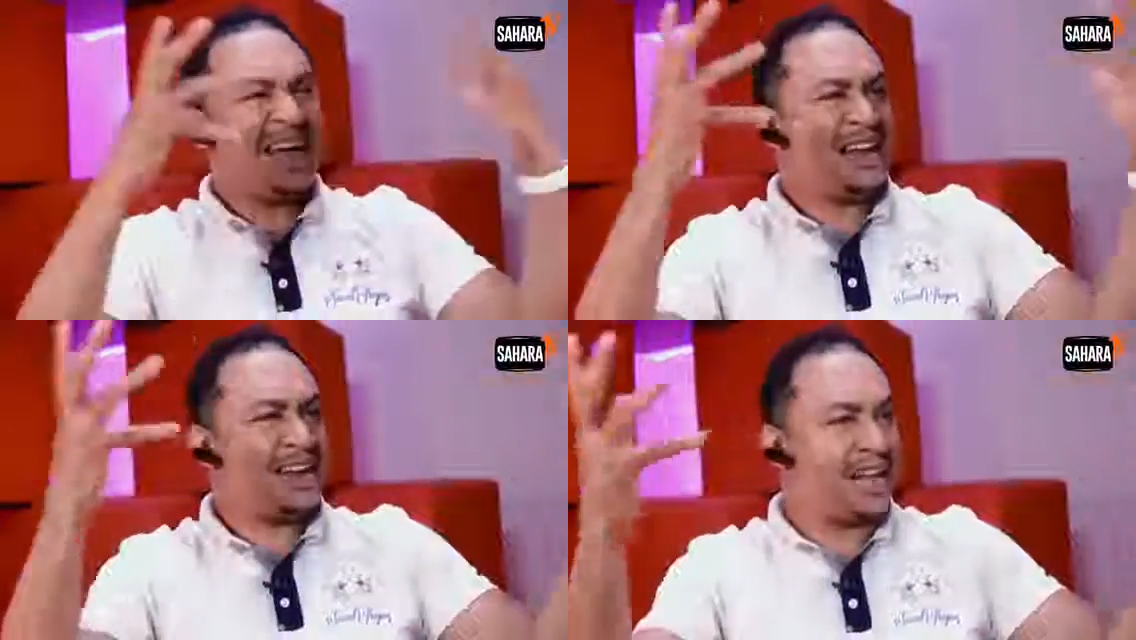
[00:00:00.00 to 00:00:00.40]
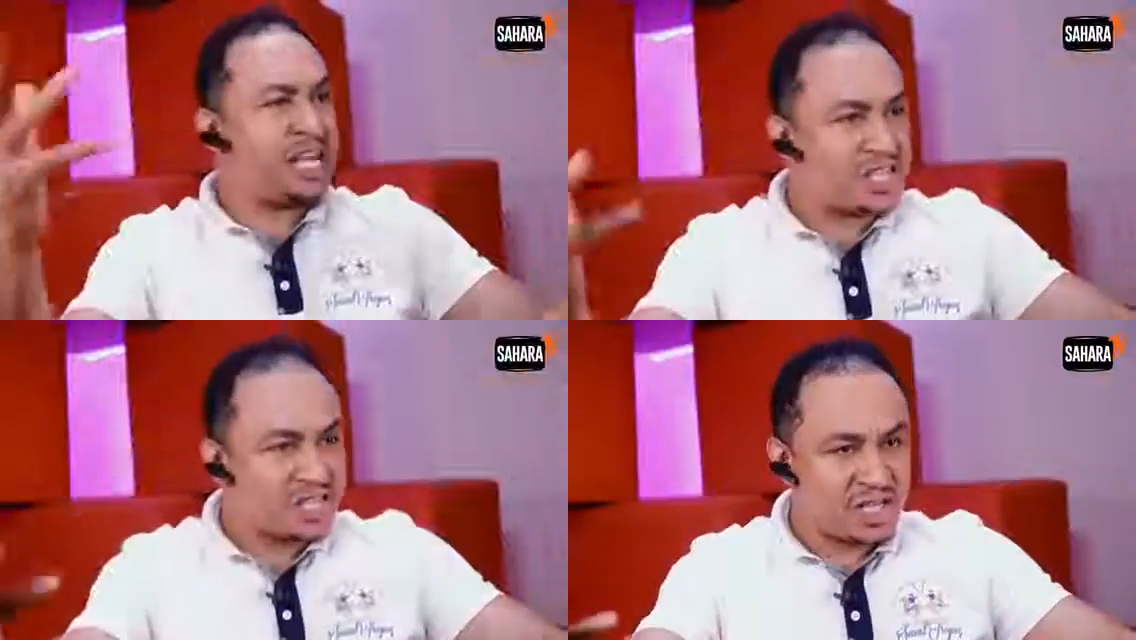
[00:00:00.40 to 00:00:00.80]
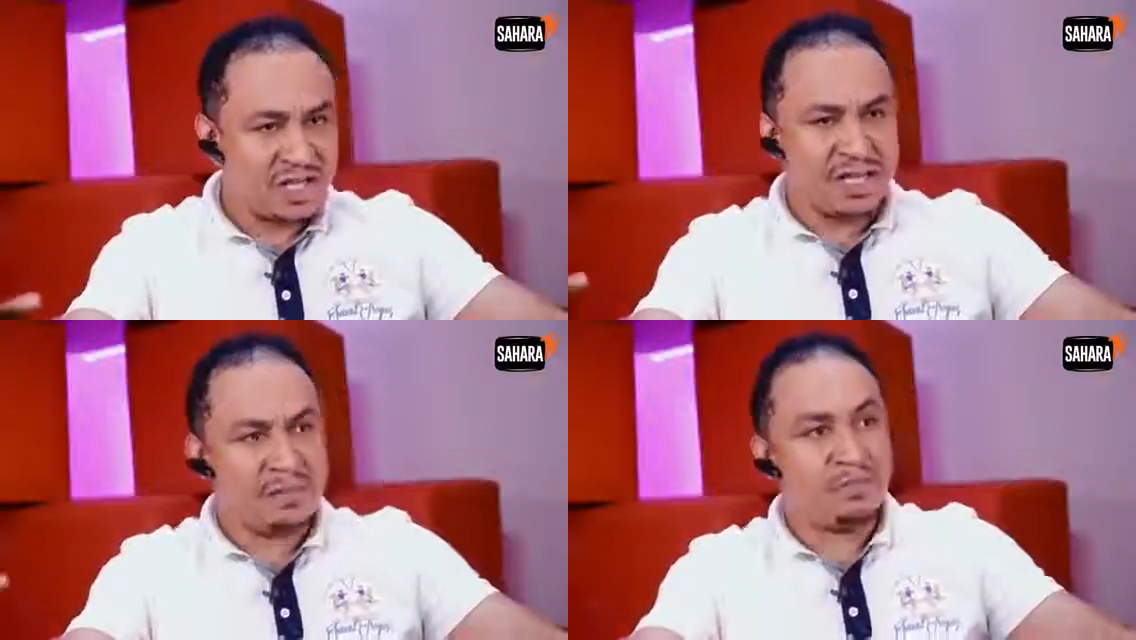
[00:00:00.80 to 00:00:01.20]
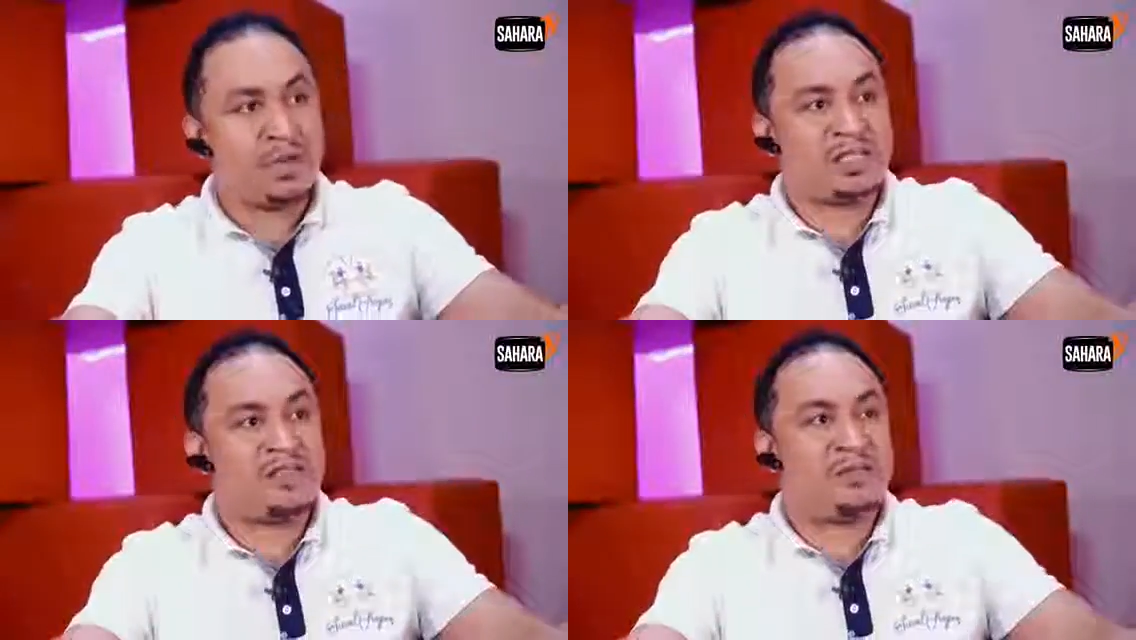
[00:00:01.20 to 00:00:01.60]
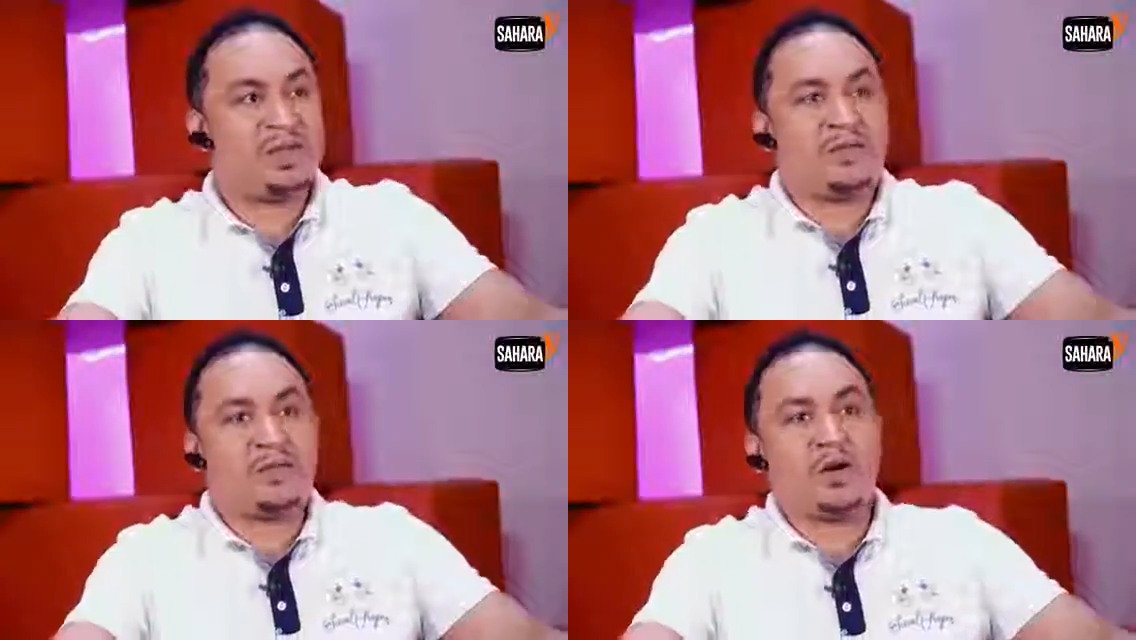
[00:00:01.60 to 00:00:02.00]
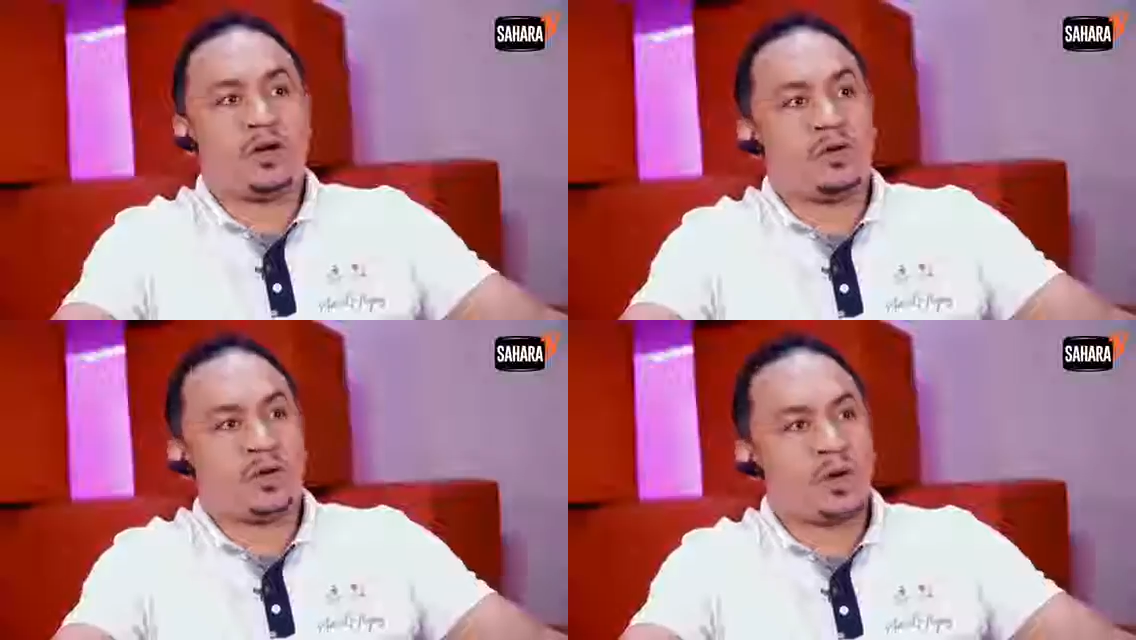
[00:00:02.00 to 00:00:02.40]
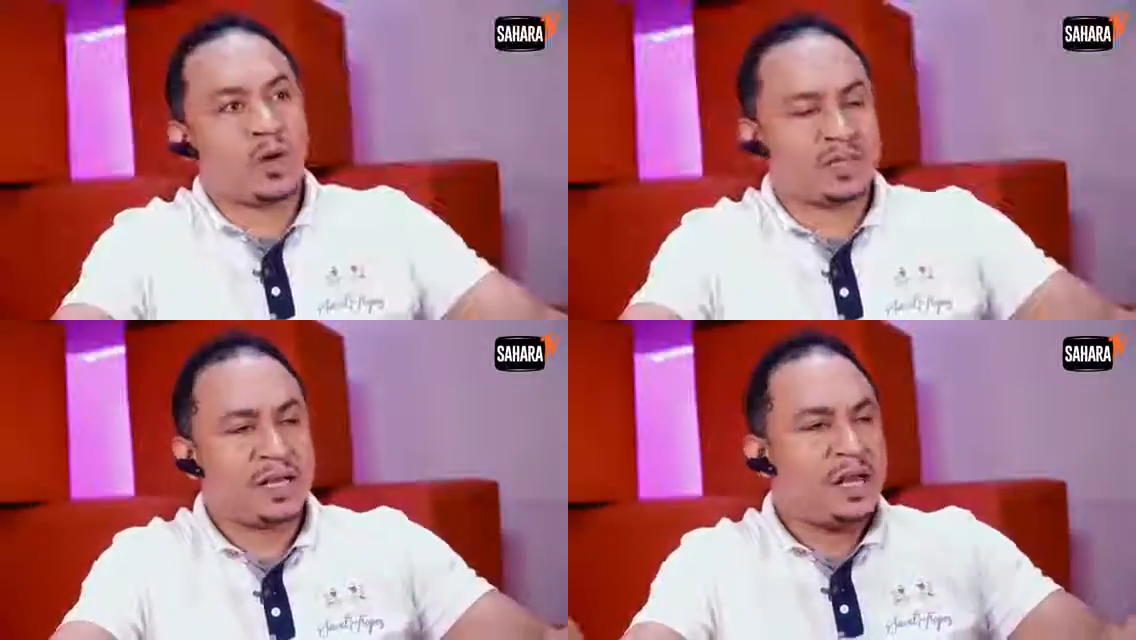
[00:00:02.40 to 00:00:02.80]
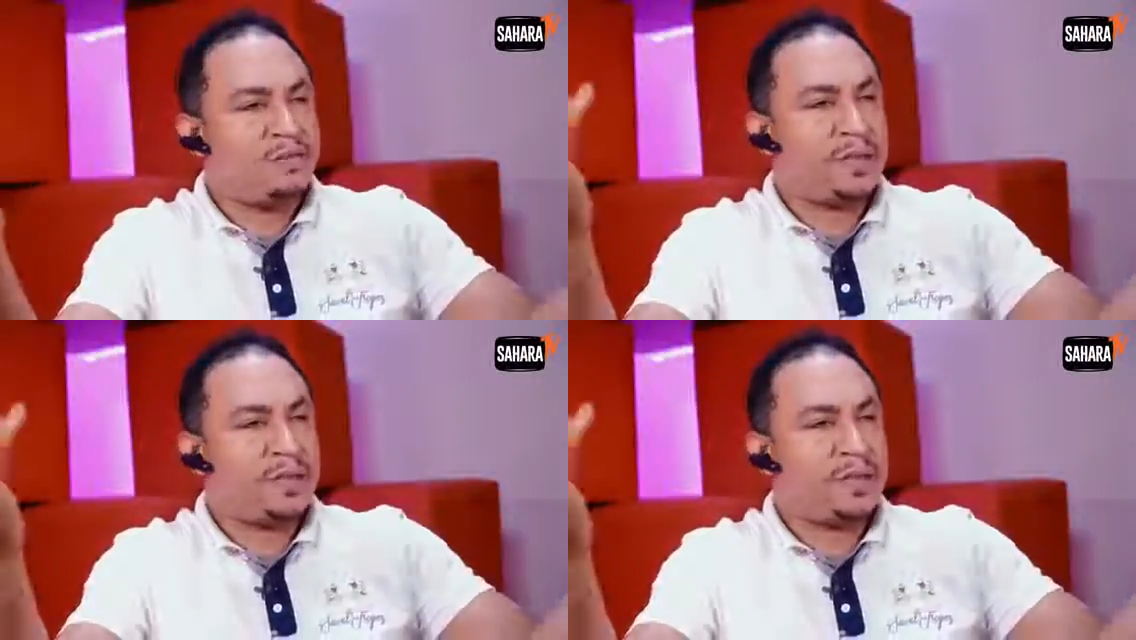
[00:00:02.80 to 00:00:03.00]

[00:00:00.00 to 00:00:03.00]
Initially, it must have been for a good cause.